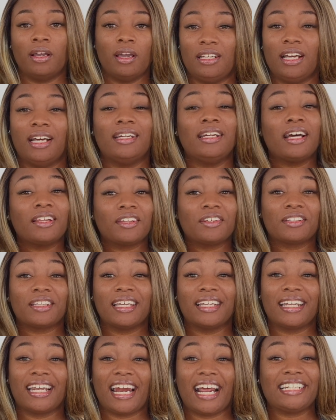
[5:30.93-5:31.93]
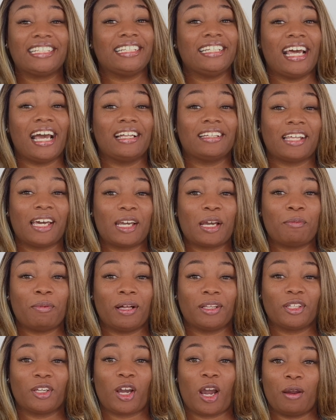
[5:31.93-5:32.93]
Another thing that I did not like
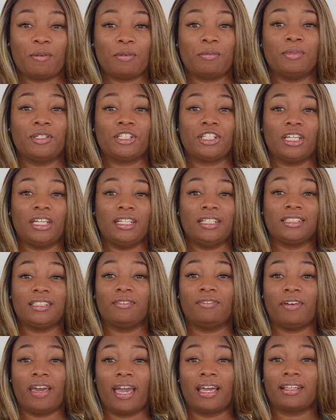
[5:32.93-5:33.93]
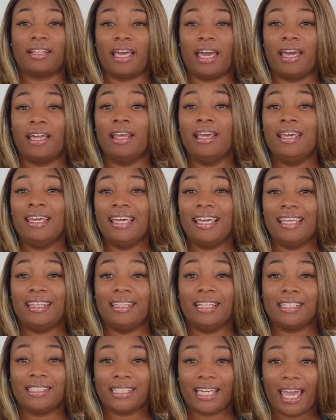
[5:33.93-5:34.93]
about the carpet machine is the fact that in
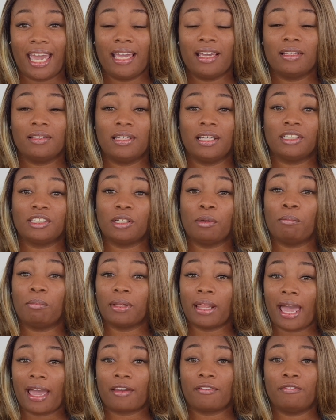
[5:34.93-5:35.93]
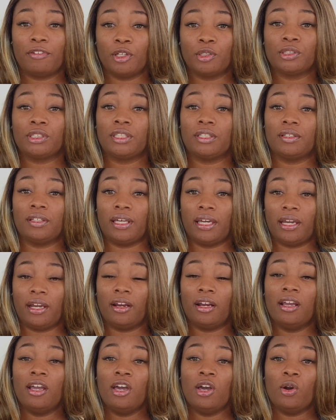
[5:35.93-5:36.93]
the tank there's a black filter
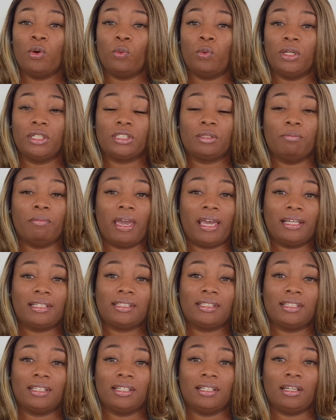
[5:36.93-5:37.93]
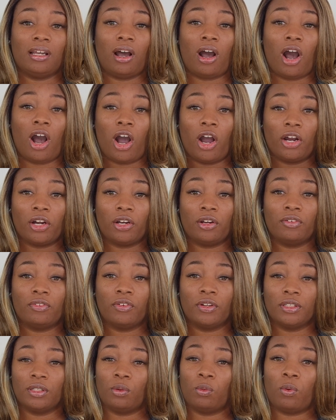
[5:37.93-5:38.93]
there which makes it harder
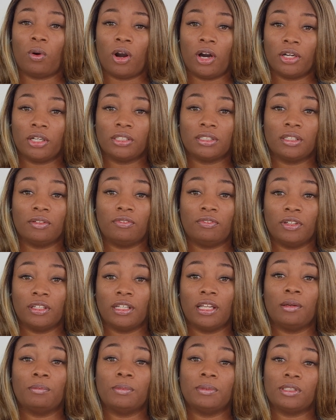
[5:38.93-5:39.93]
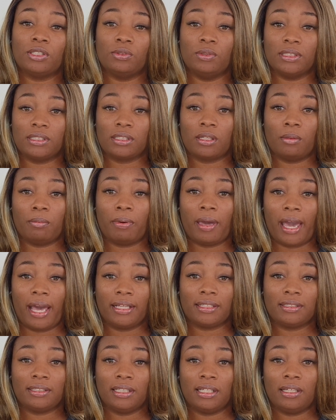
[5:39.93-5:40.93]
for the water to fill up to its
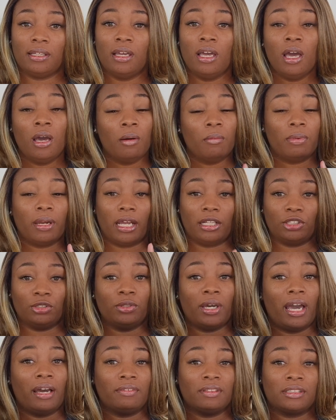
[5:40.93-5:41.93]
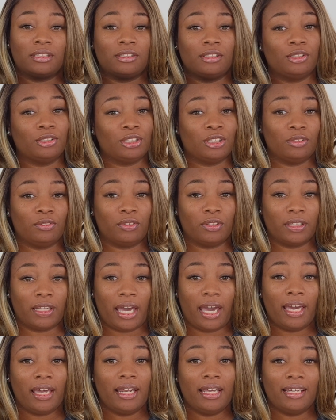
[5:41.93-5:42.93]
capacity but I do have a solution for
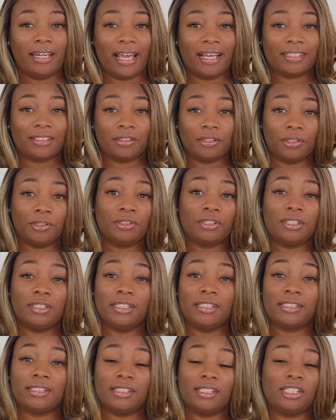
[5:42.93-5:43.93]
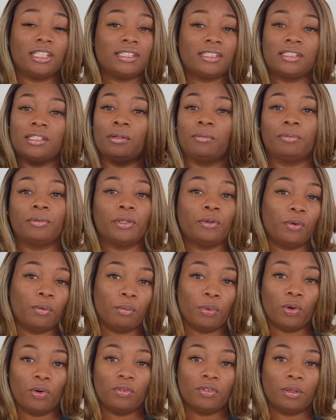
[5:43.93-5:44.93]
that and that solution is to just simply
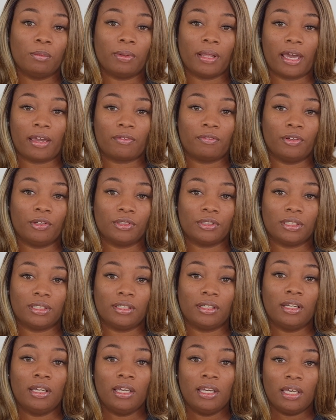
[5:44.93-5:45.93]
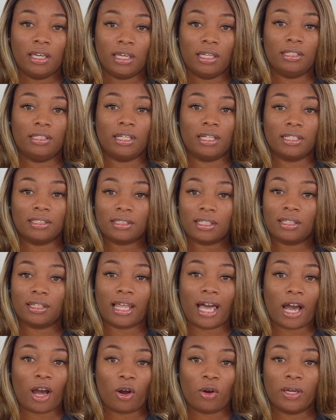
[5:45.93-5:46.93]
remove the black filter. It does
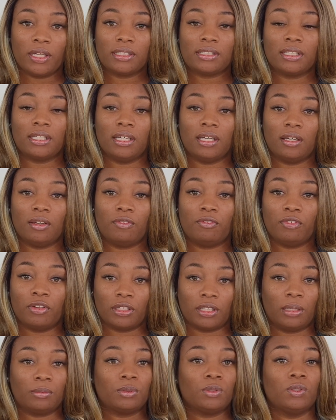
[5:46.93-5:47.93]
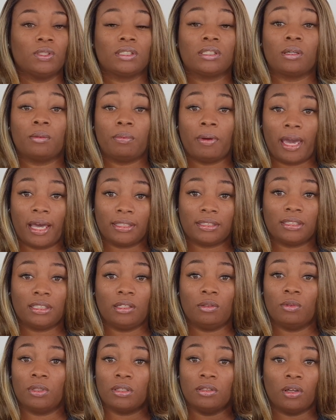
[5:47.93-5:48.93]
allow it to fill up to its
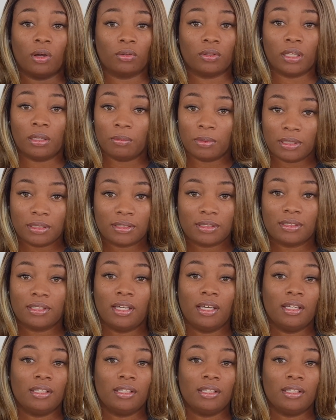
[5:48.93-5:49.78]
capacity with no limits.